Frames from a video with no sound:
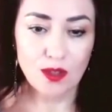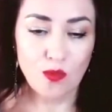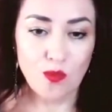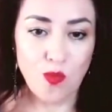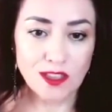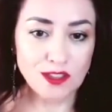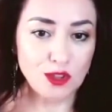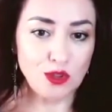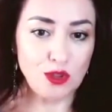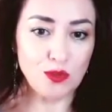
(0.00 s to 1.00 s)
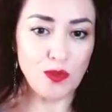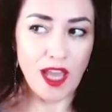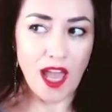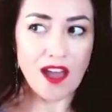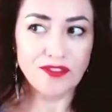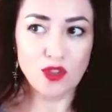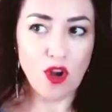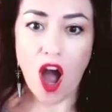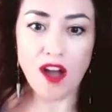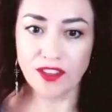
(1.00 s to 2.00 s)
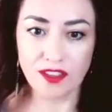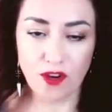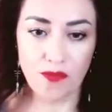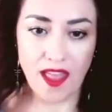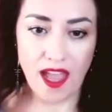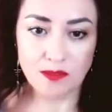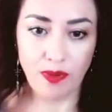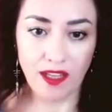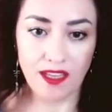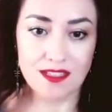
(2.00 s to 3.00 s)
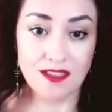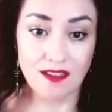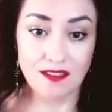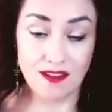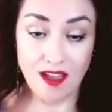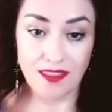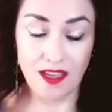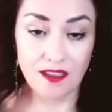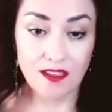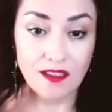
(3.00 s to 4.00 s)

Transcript: What do we have to offer from that place? Nothing.